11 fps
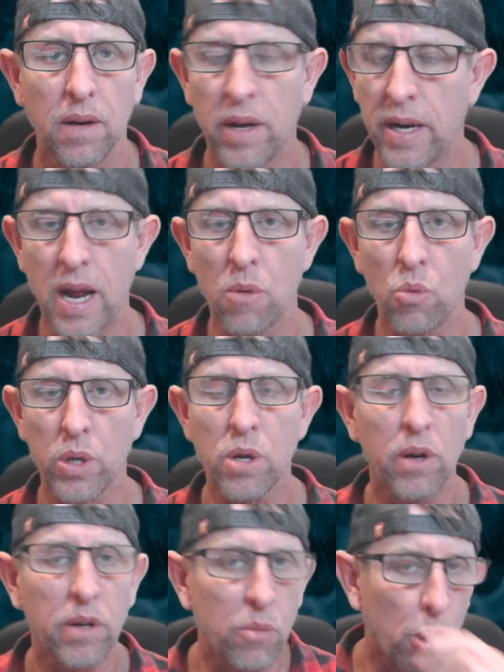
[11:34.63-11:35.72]
I don't know what
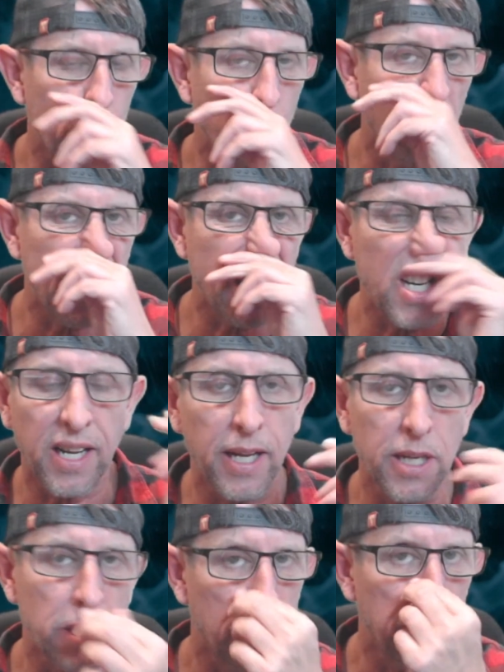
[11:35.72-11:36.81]
your reasoning
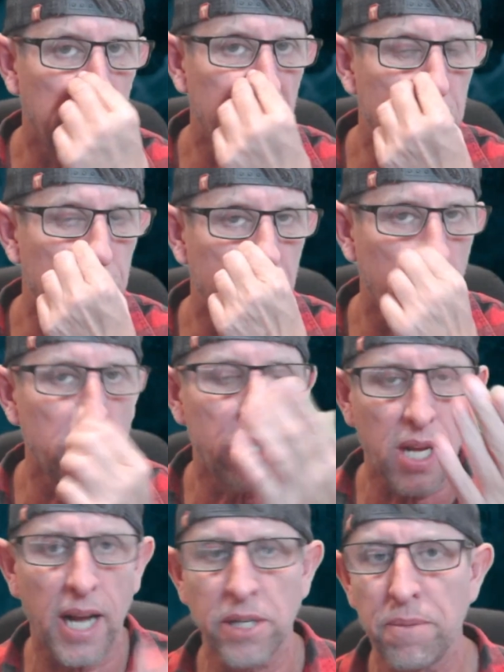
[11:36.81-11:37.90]
is, but as a platoon
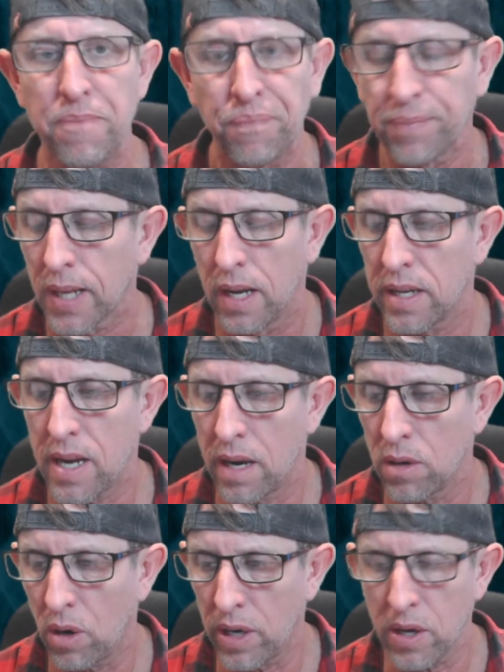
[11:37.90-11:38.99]
sergeant,
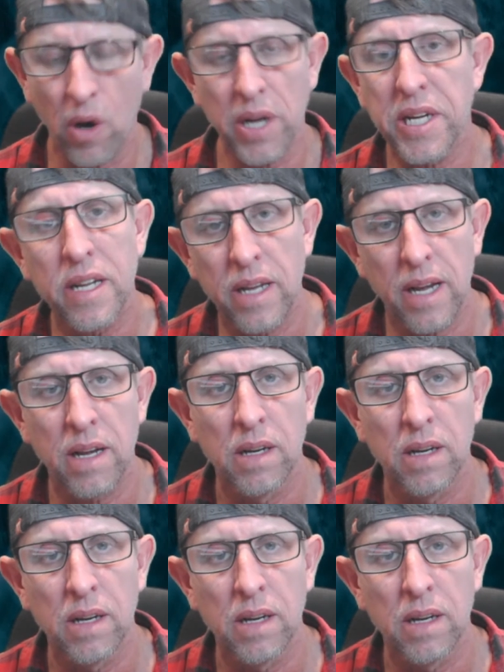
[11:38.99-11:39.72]
I didn't